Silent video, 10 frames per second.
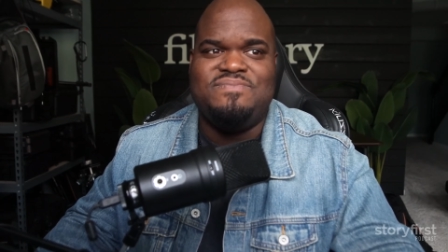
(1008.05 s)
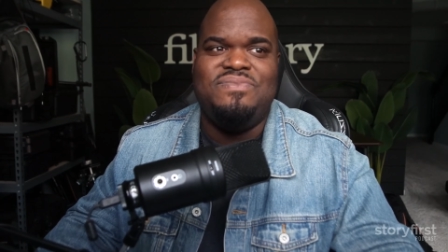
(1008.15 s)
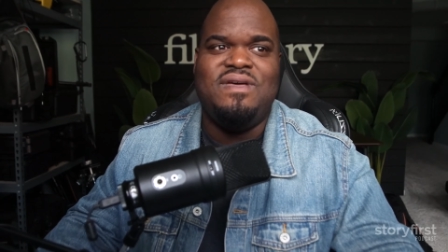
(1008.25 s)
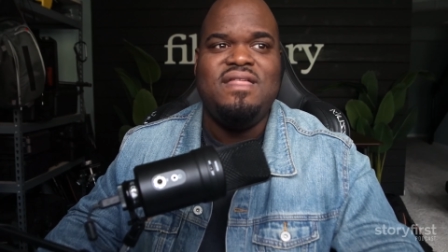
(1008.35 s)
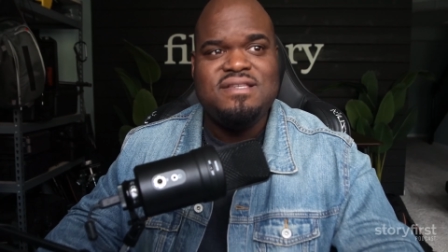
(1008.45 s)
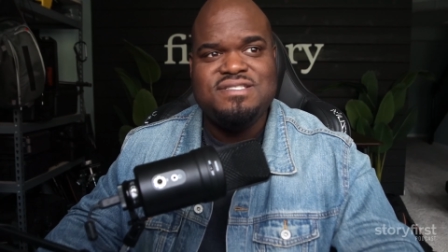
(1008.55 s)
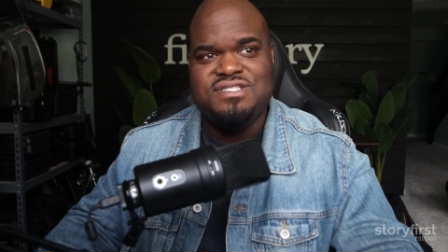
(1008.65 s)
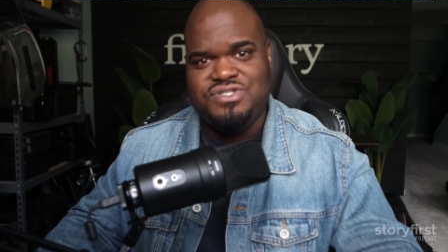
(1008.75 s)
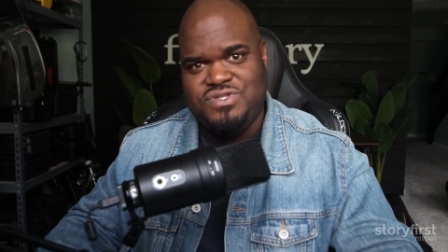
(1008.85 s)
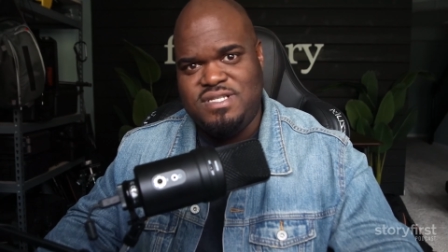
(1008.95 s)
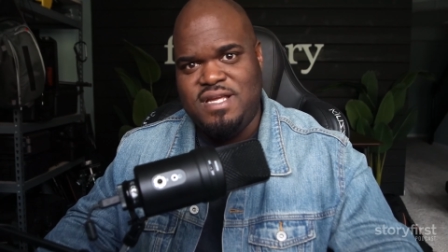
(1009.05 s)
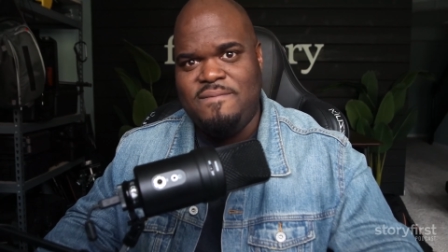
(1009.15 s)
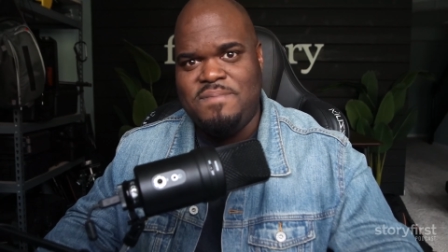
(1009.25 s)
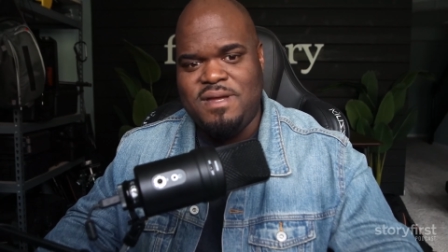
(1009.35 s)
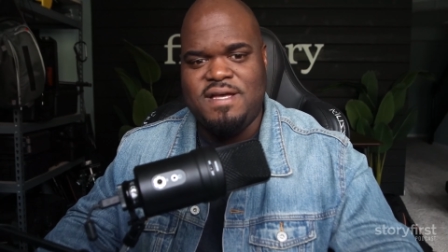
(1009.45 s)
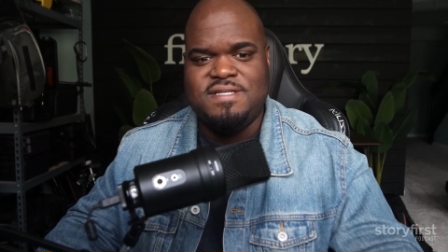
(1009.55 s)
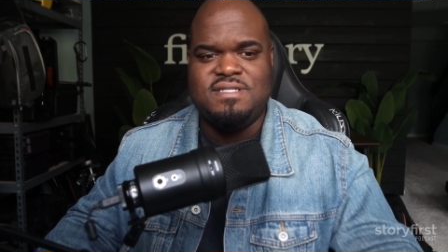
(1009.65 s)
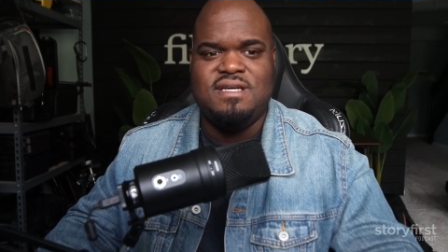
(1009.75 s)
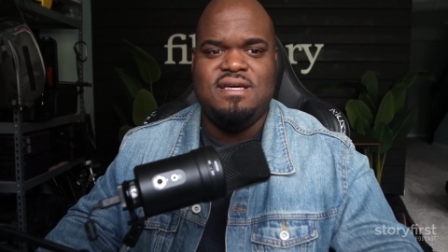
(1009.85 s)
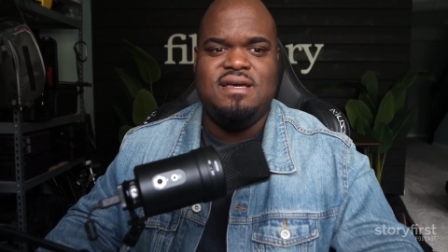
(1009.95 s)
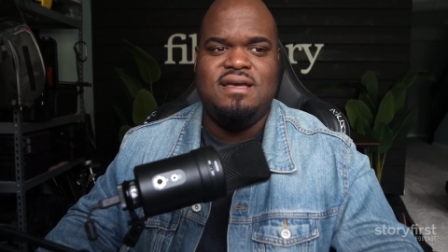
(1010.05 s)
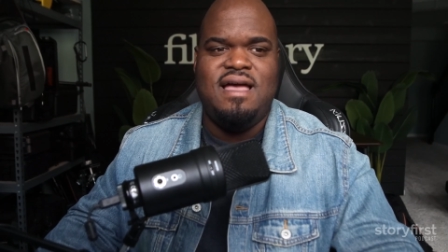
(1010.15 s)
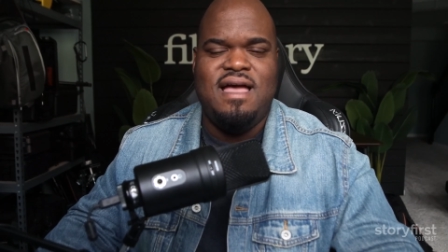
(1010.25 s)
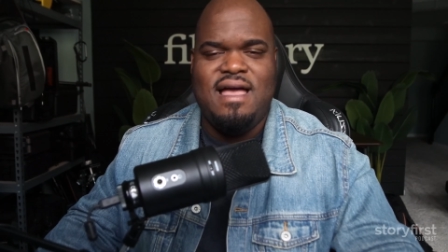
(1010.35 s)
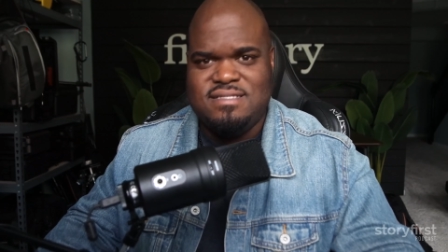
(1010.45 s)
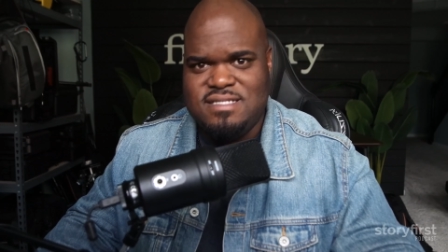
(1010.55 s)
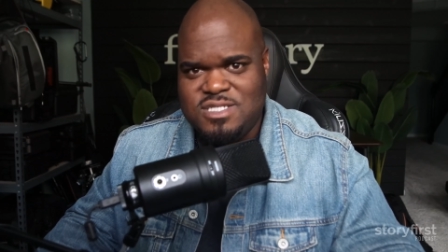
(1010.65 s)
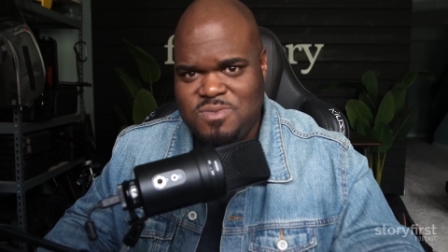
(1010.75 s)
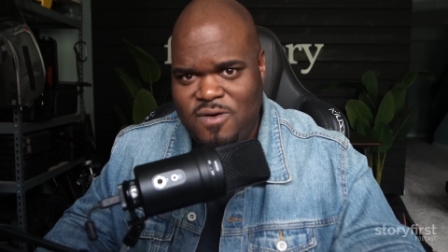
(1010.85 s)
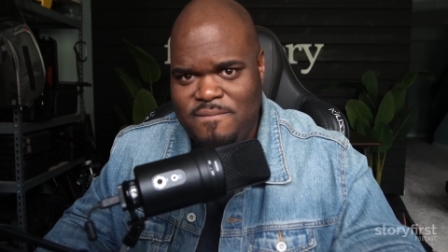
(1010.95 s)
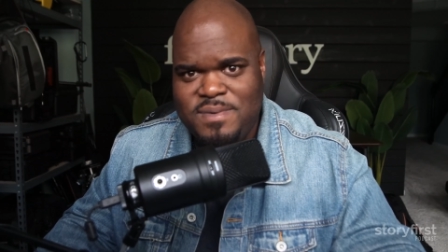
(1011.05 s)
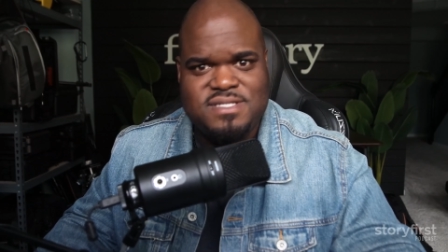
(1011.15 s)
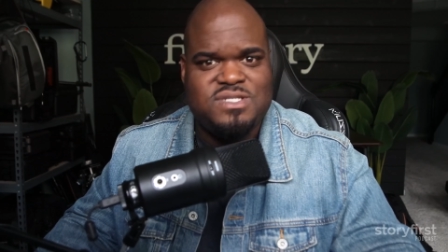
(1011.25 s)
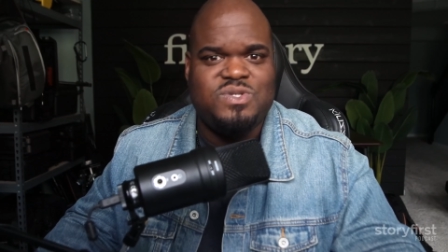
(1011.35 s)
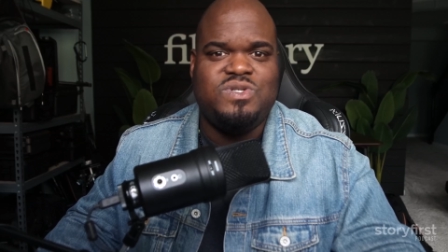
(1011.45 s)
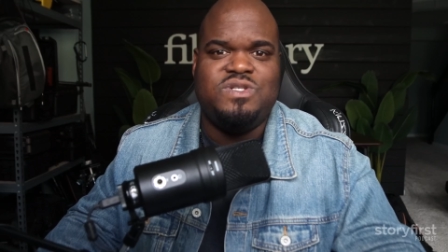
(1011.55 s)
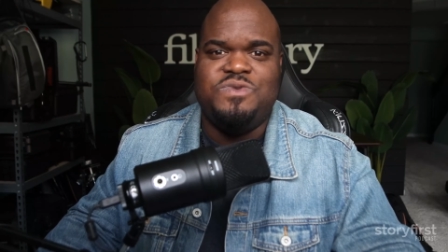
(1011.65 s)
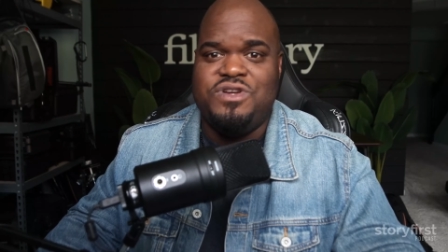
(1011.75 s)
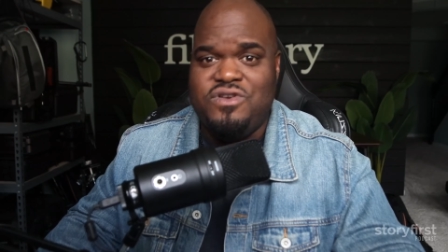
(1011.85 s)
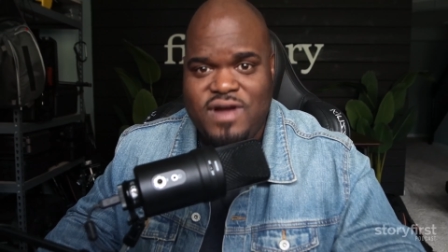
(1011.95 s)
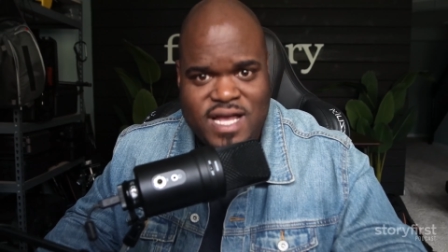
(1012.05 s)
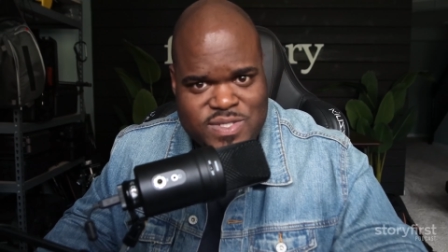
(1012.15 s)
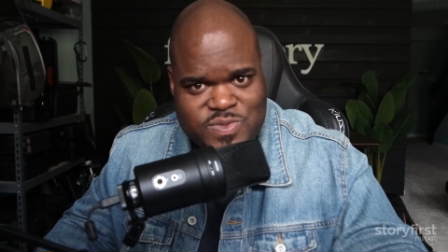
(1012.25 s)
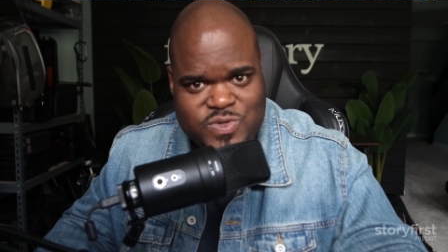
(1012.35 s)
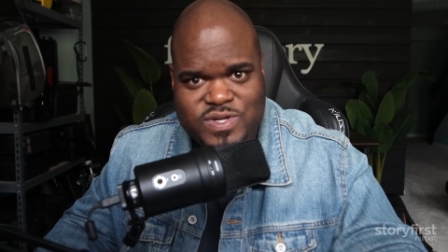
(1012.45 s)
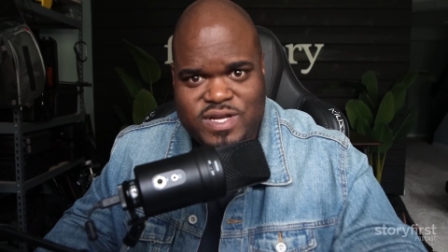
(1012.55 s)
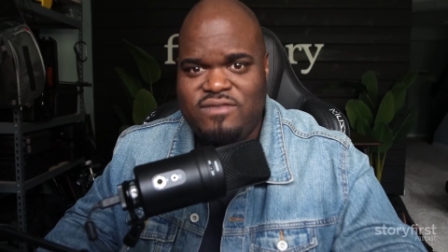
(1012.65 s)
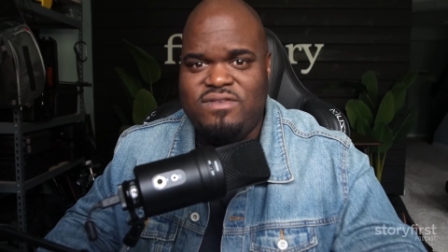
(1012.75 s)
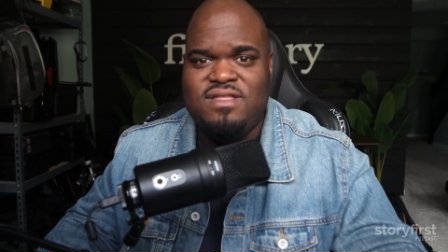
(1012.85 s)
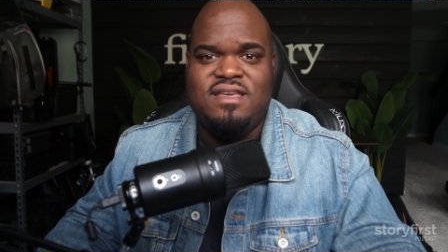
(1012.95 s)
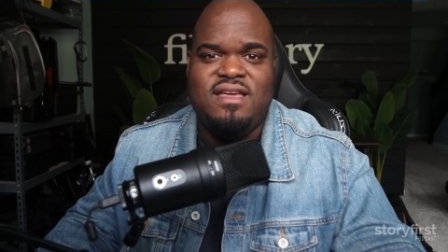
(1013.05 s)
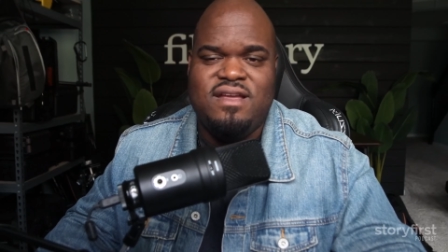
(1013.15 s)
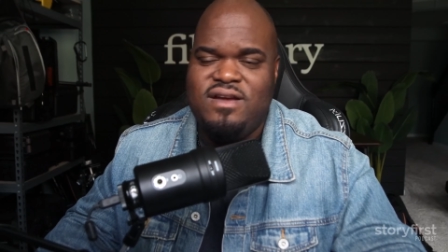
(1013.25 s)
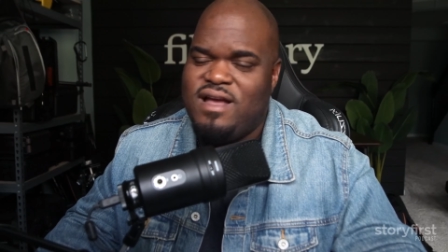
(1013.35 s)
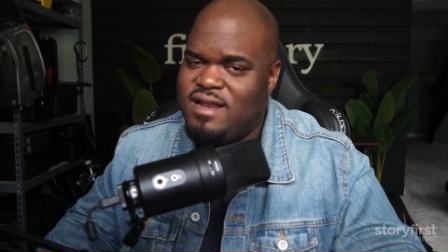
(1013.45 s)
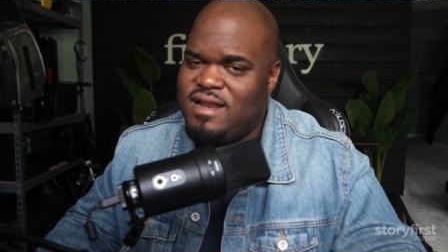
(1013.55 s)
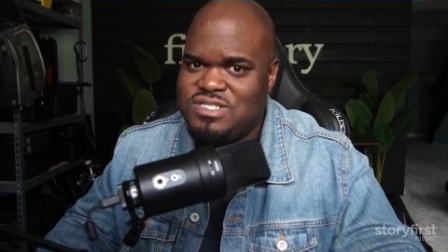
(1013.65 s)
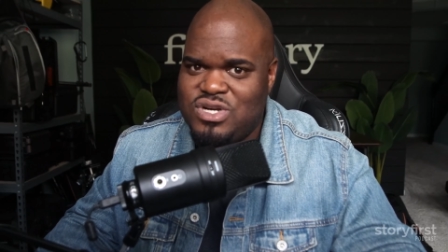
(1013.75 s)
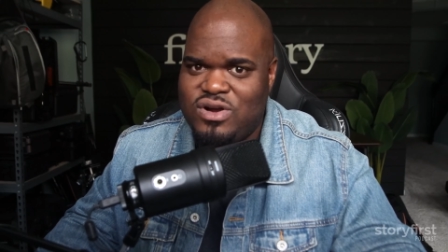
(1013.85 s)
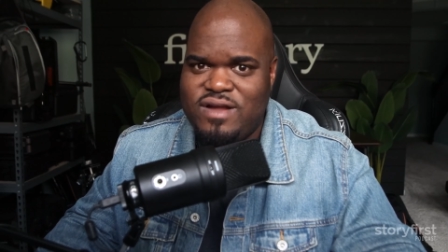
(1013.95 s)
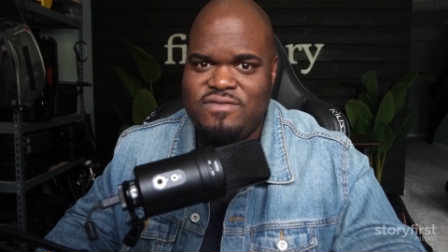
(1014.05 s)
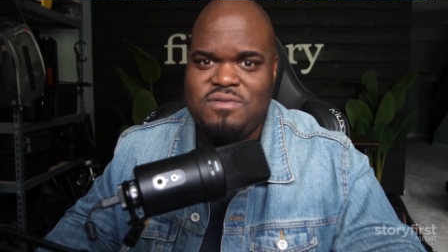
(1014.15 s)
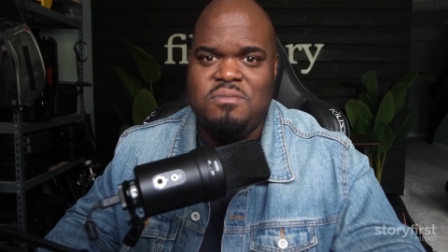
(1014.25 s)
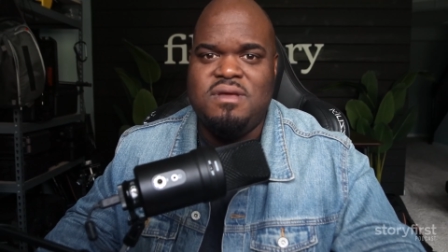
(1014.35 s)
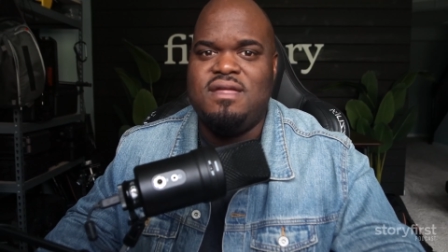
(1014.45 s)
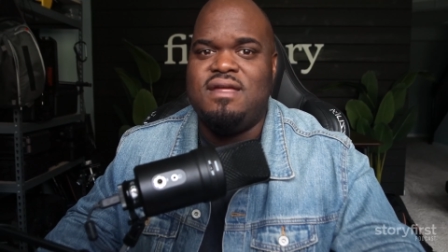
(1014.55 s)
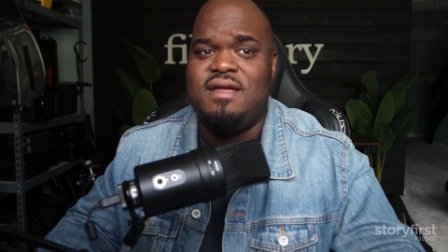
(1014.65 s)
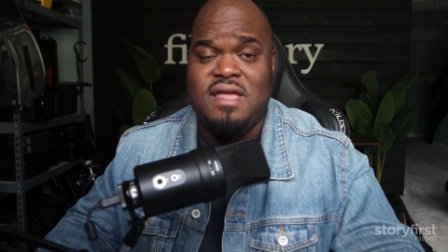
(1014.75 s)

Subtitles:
Now, this is interesting because as a small business owner, when you're grassrooting everything, you're kind of starting from the beginning.